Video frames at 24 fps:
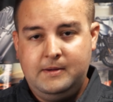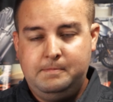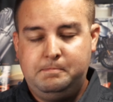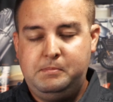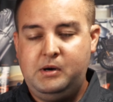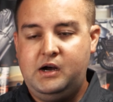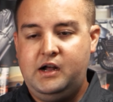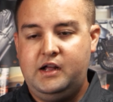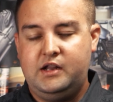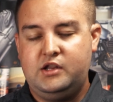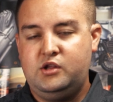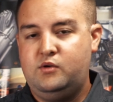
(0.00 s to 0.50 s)

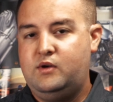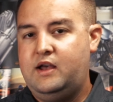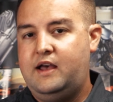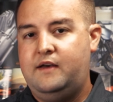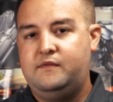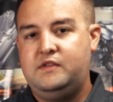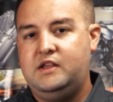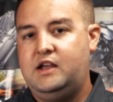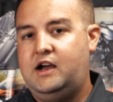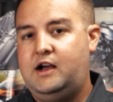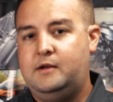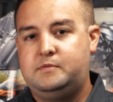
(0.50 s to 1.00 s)
But you have
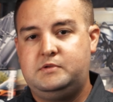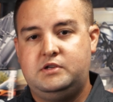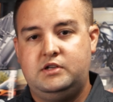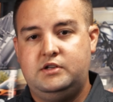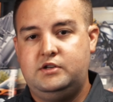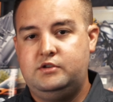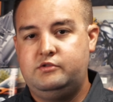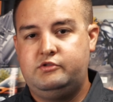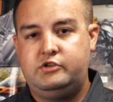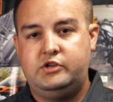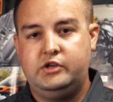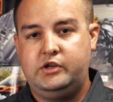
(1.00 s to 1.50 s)
the
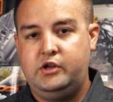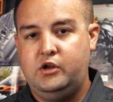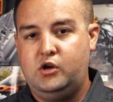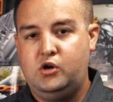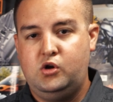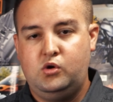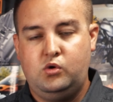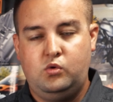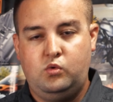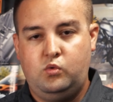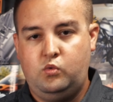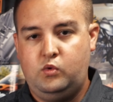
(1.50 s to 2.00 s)
option to
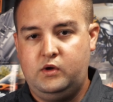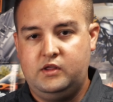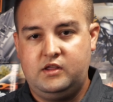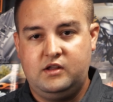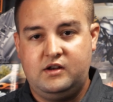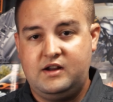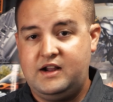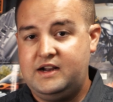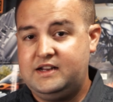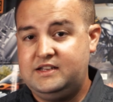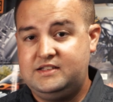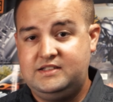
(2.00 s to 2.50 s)
go with a
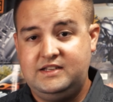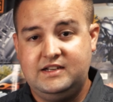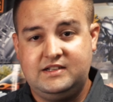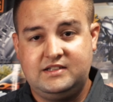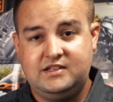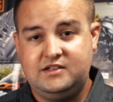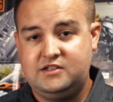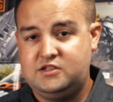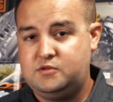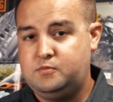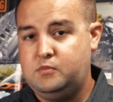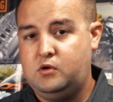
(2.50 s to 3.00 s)
96-inch